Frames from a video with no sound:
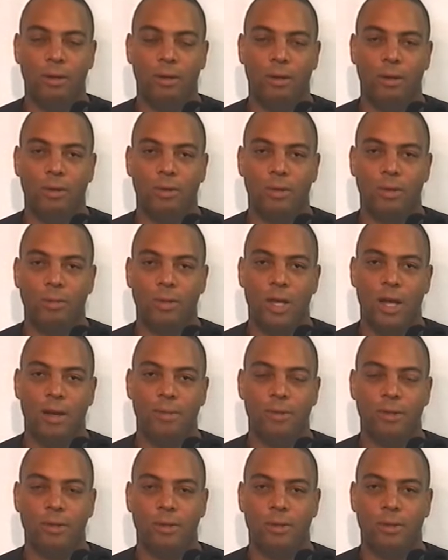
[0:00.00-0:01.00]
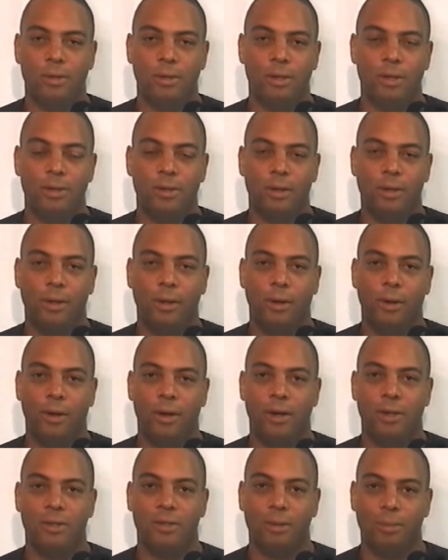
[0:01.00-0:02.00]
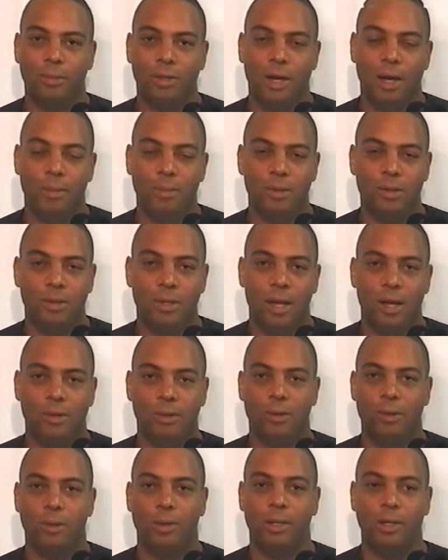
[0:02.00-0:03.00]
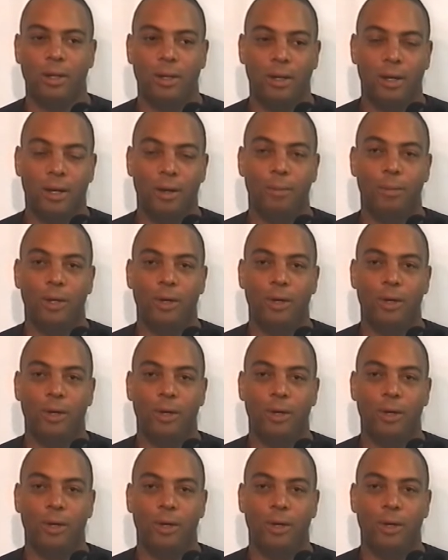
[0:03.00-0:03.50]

Sometimes it's clear cut, sometimes it's not so clear cut.